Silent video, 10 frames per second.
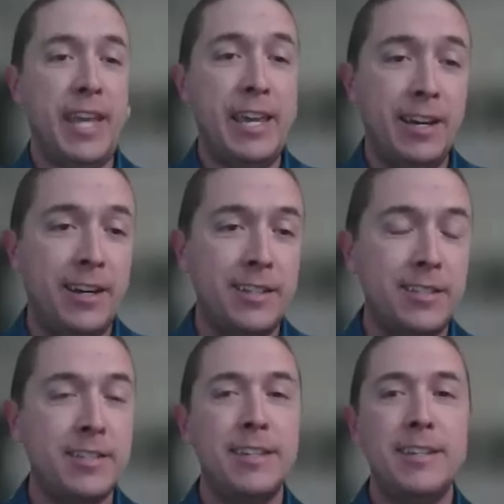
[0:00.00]
of
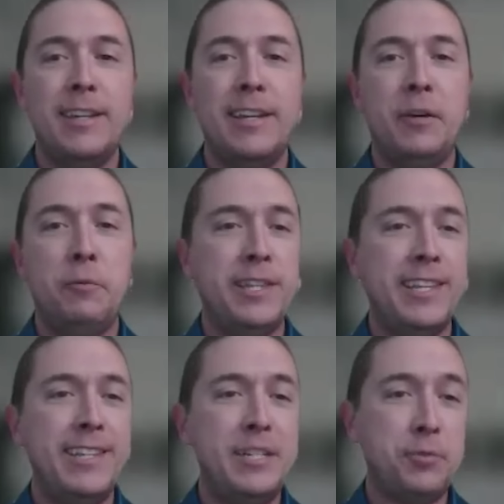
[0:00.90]
chaos
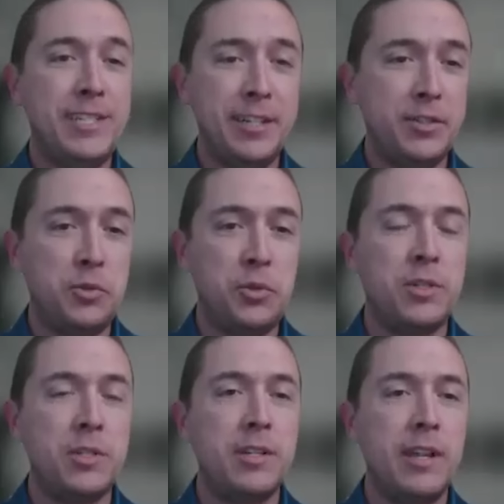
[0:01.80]
within these retail
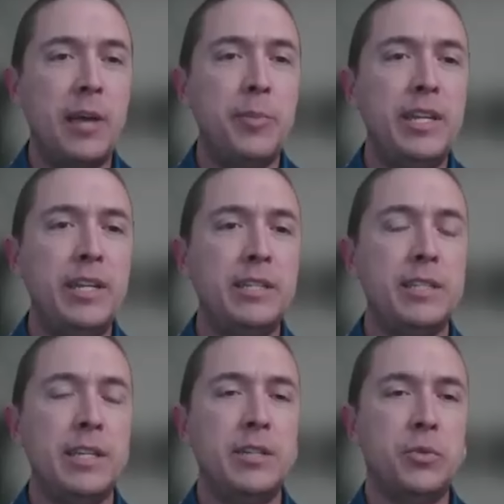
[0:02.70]
stores. I mean,
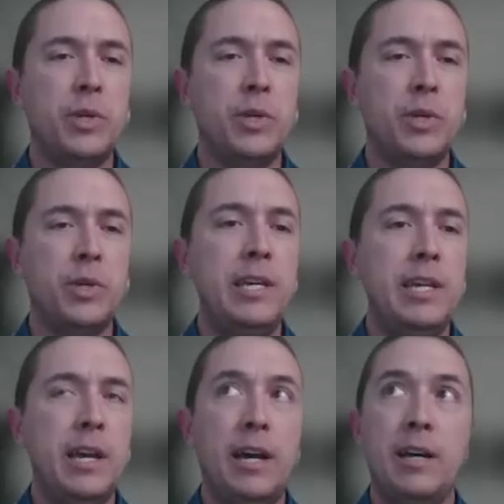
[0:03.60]
it's
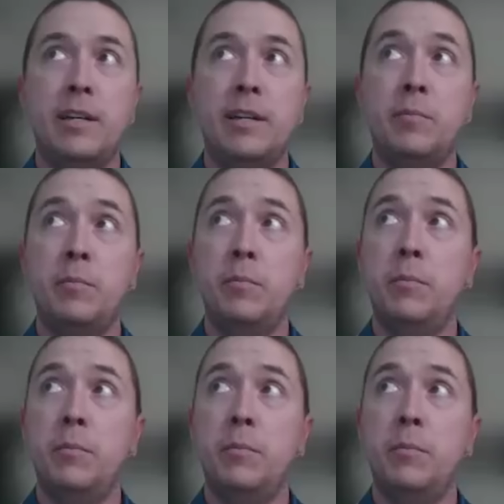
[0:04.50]
really uh,